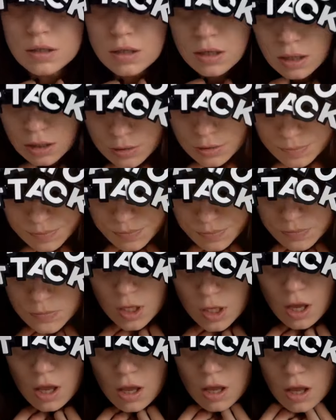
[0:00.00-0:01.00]
the
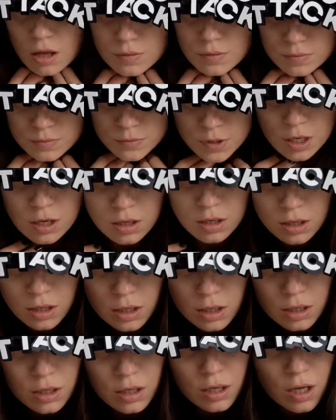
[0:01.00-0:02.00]
symptoms are typically
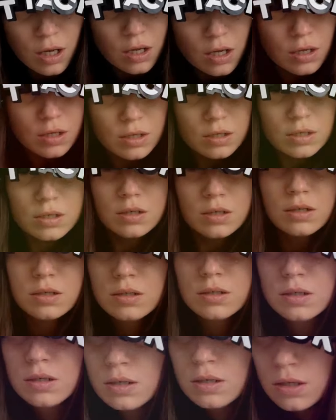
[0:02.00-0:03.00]
more intense than
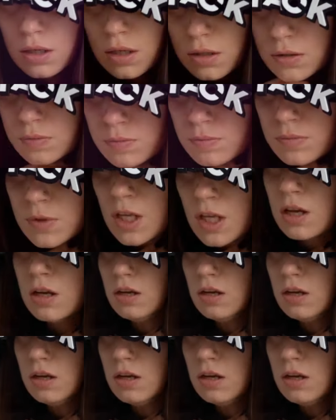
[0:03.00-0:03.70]
those of anxiety